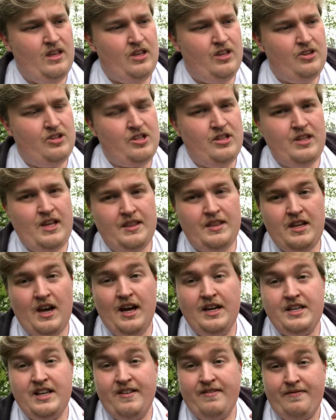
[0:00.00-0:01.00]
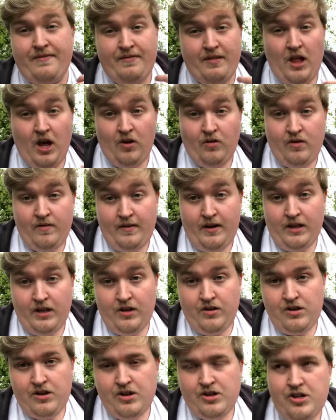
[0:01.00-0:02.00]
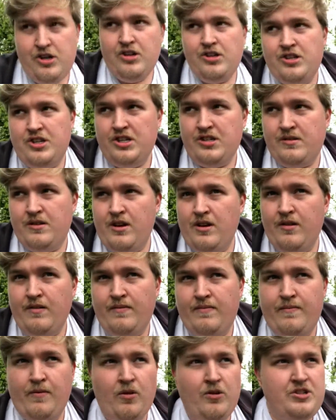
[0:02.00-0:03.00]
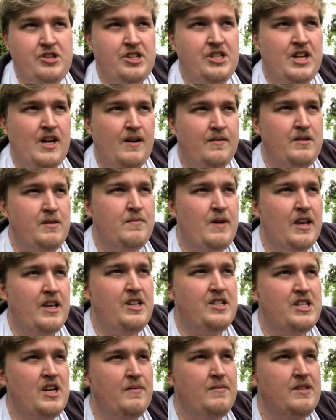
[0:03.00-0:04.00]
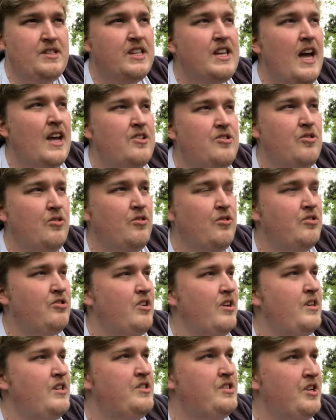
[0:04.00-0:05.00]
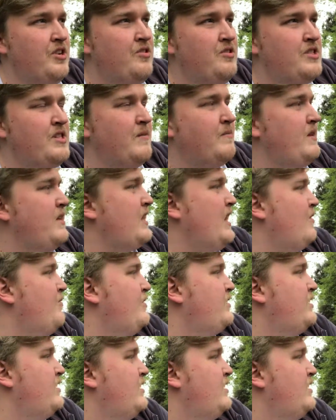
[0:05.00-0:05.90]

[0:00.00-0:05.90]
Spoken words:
you should let the idea flow with it. You shouldn't just, you know, force yourself to make yourself a schedule or try to do something that would